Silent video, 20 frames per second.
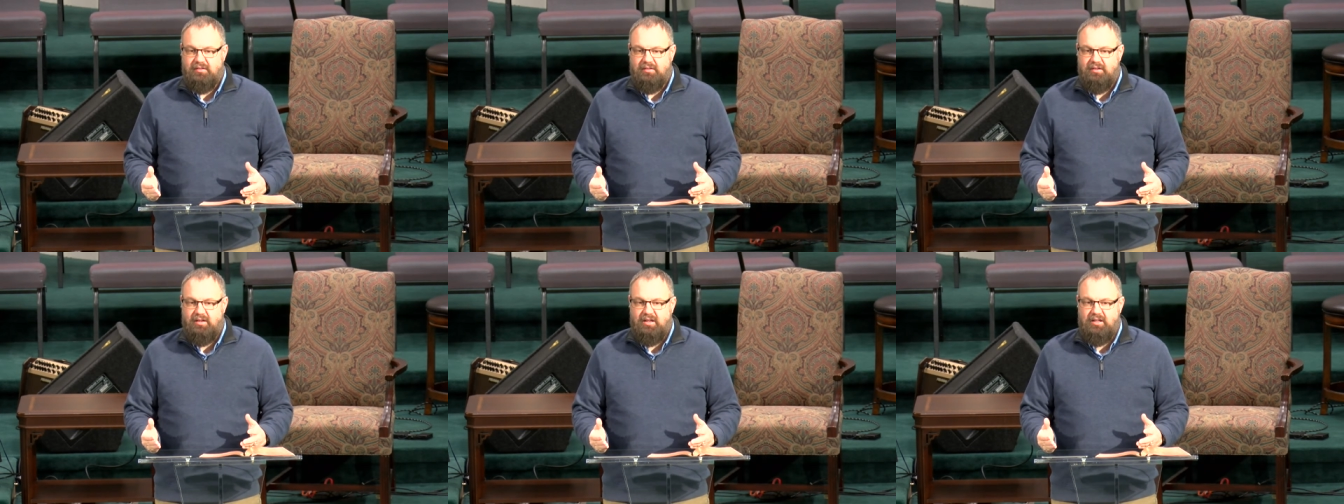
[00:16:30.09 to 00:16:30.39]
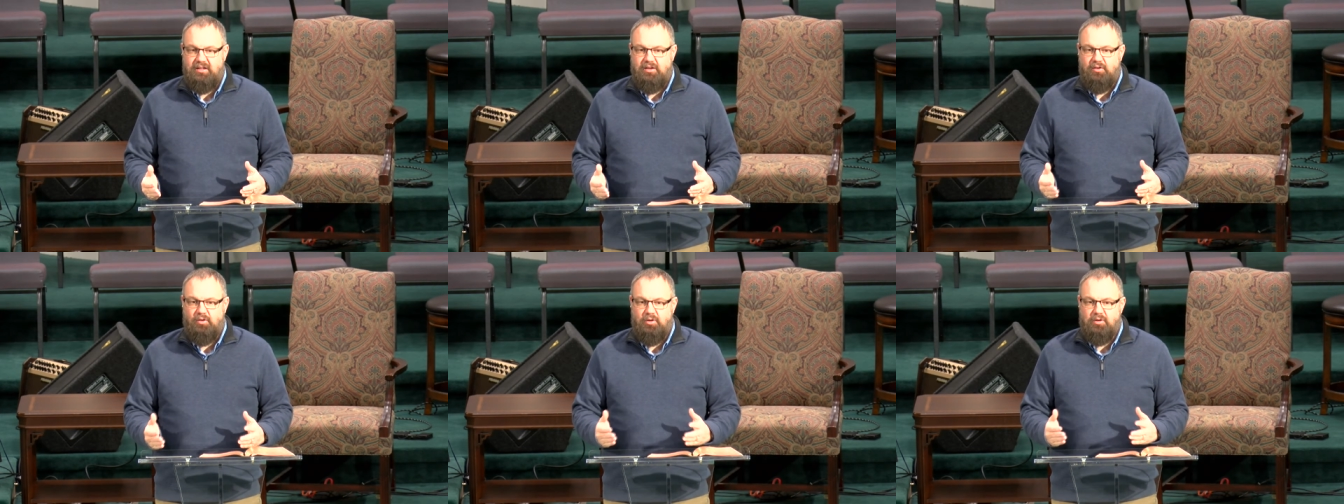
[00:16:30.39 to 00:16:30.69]
in
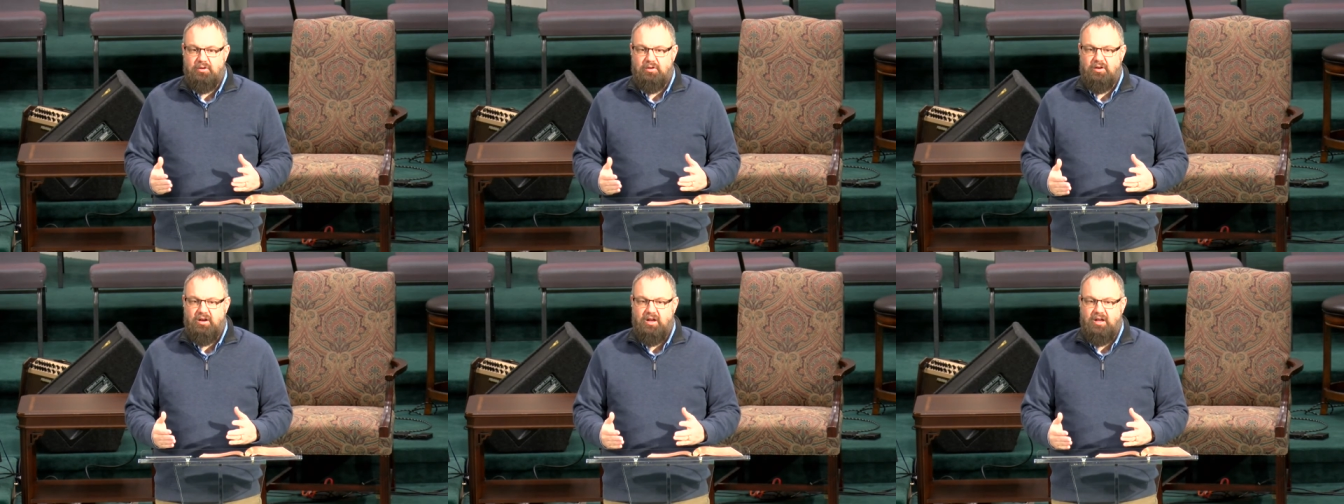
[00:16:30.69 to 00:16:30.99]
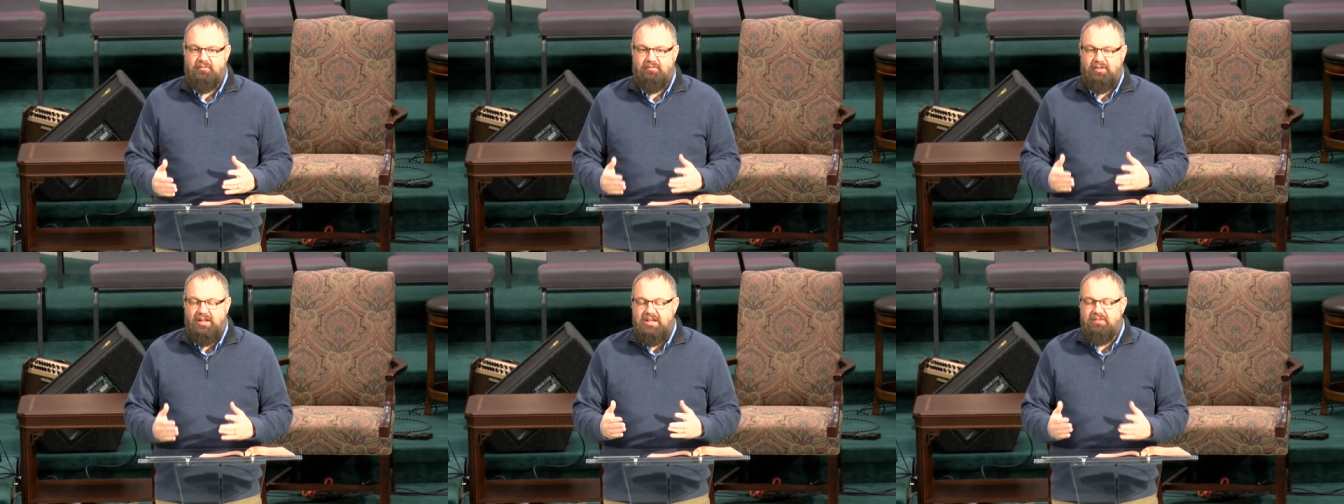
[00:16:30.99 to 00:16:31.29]
the order
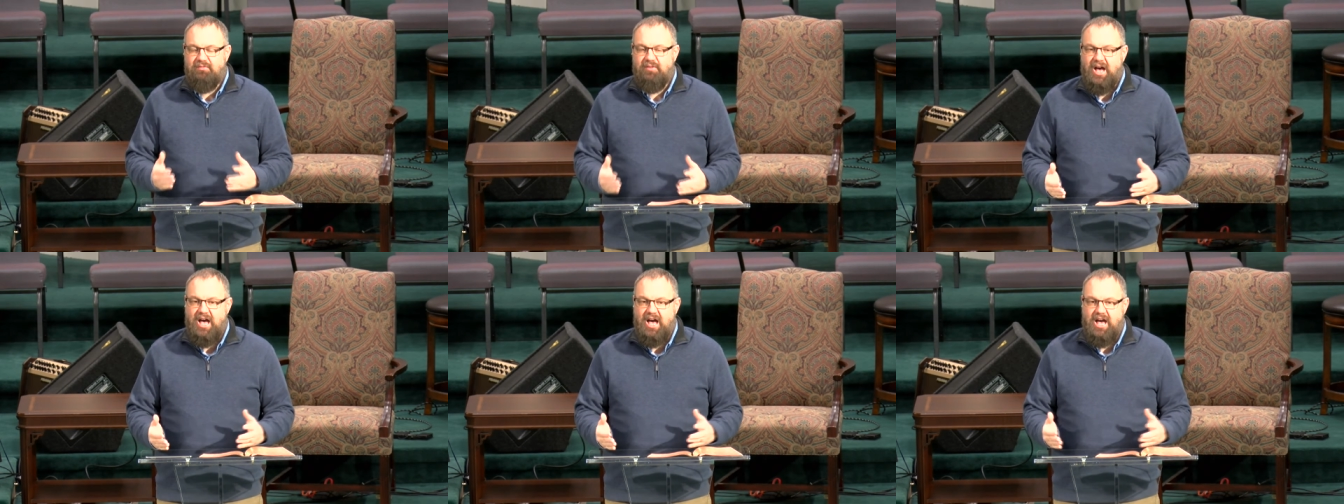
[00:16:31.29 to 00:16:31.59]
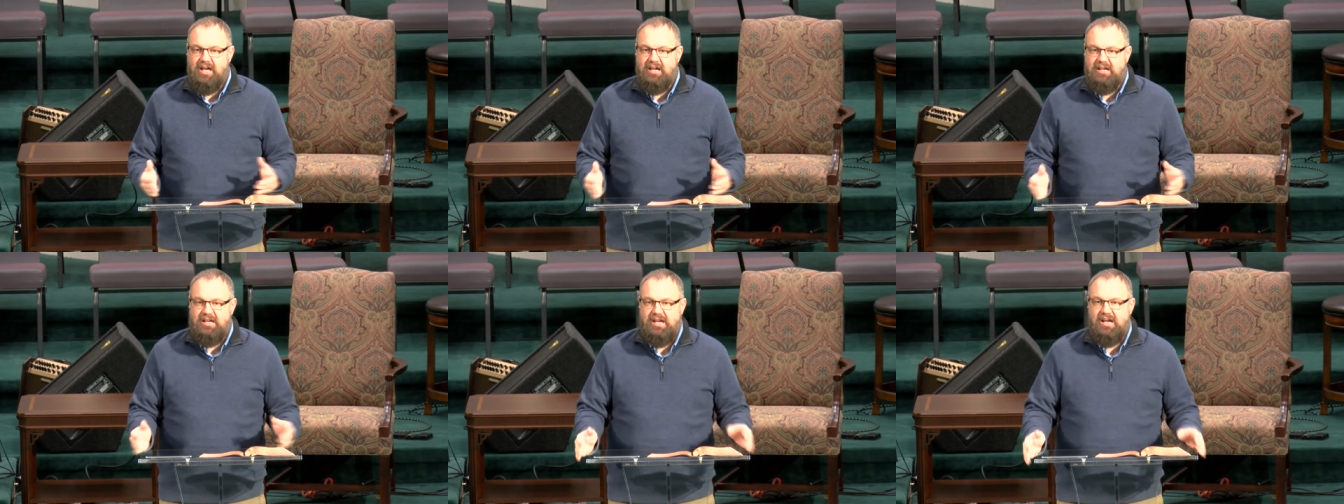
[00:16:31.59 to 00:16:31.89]
of
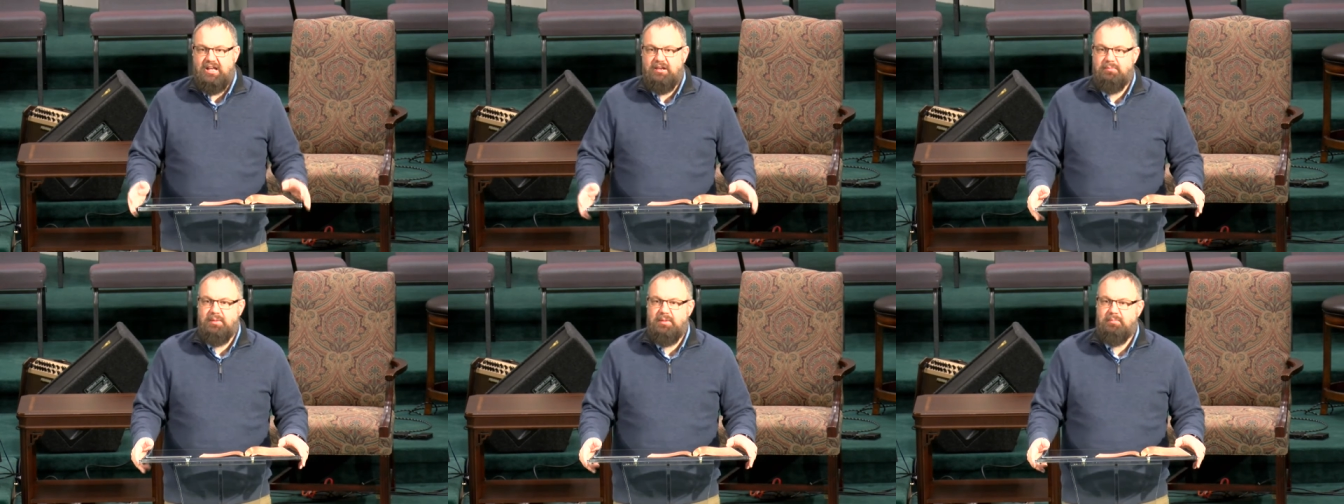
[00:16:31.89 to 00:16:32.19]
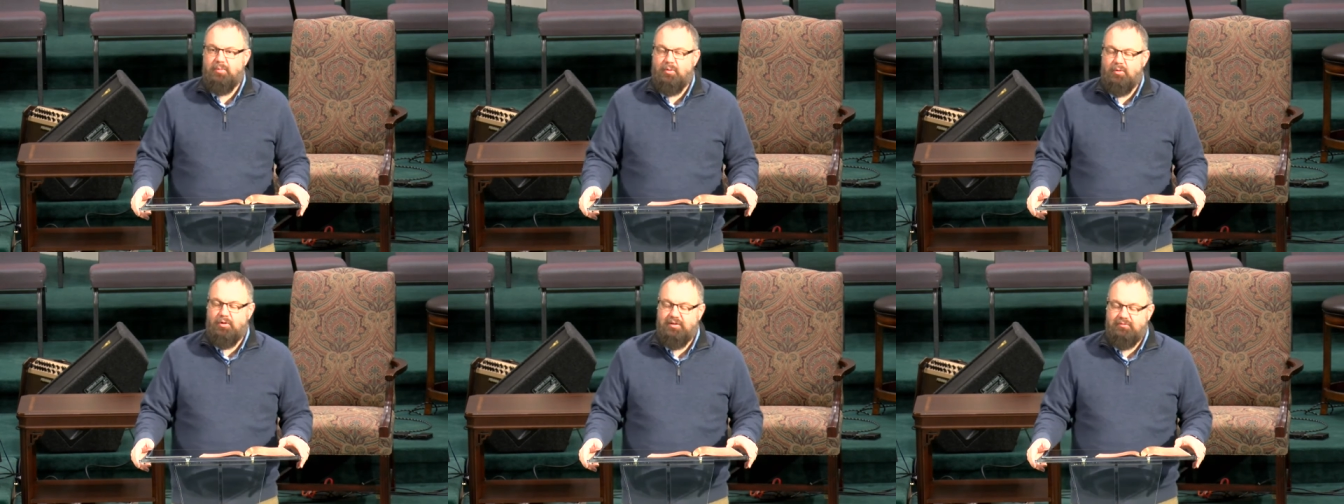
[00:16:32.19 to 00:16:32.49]
Levi, he had to be
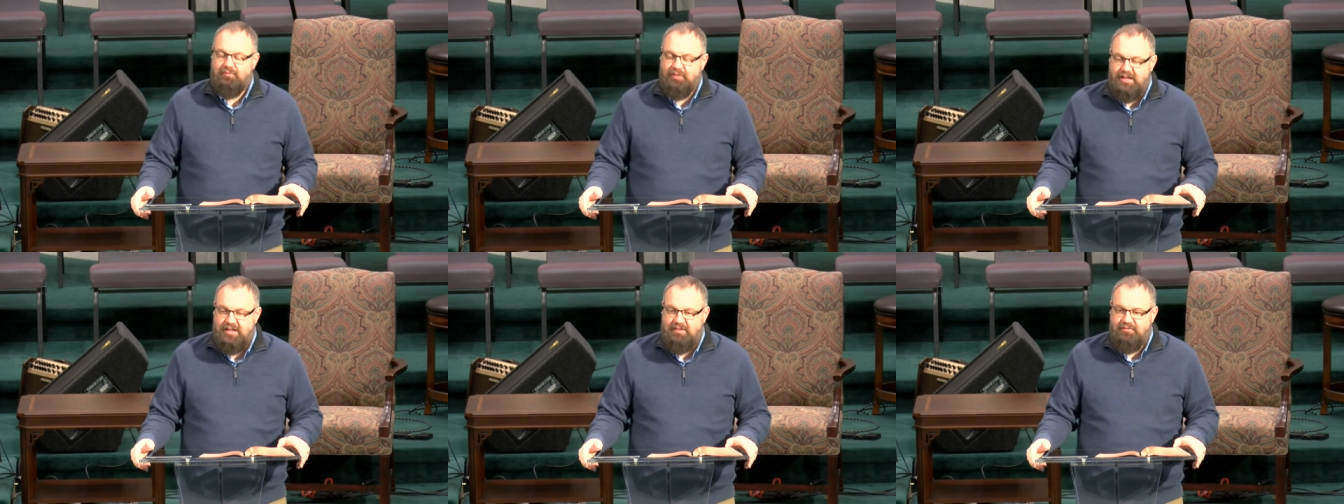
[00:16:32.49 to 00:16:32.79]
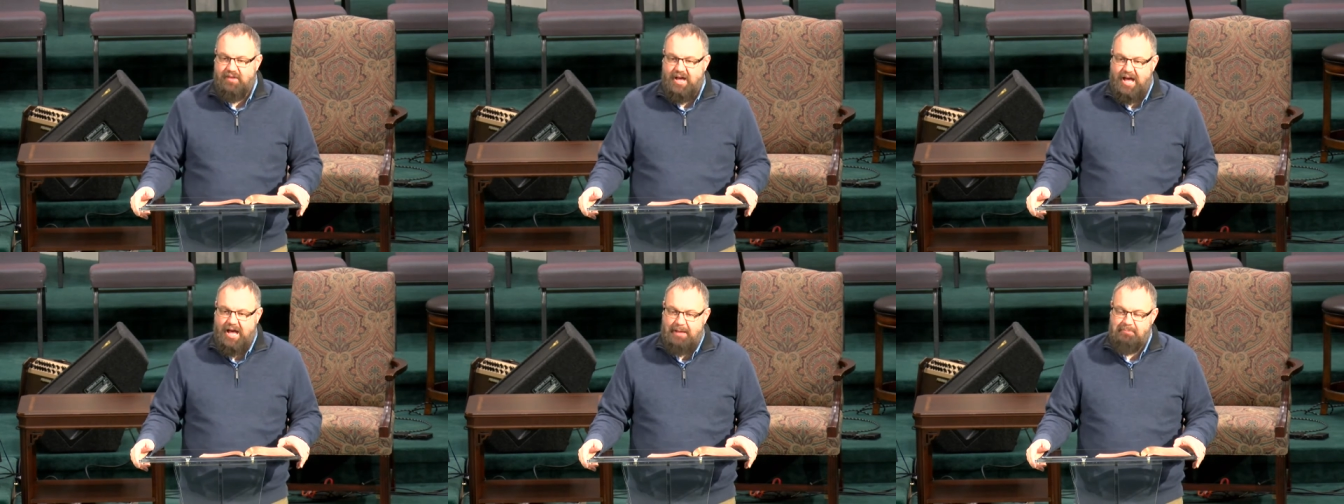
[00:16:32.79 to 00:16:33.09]
born of
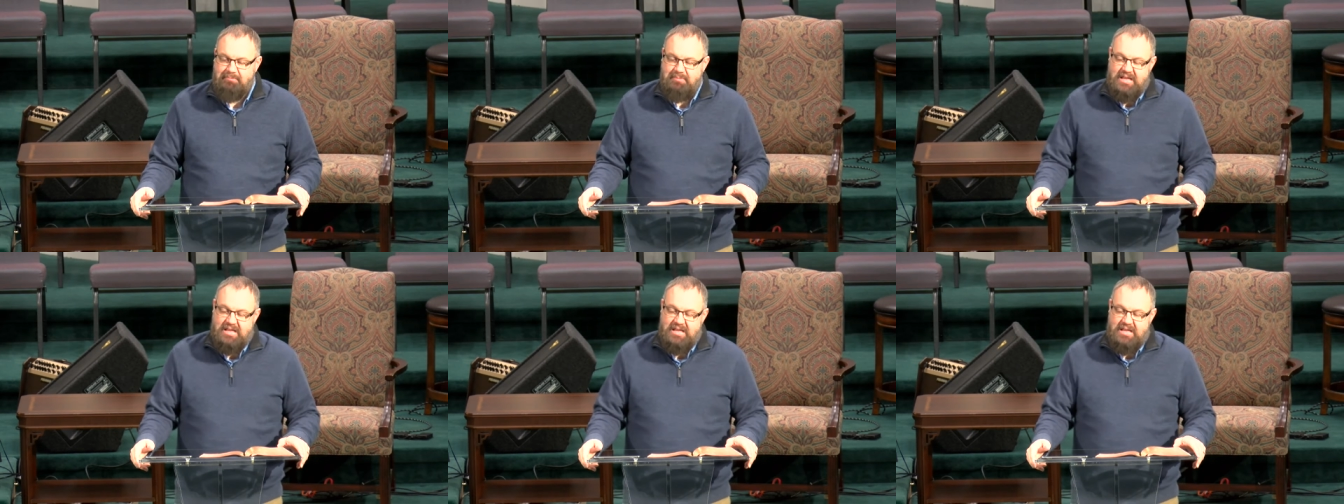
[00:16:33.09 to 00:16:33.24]
Levi.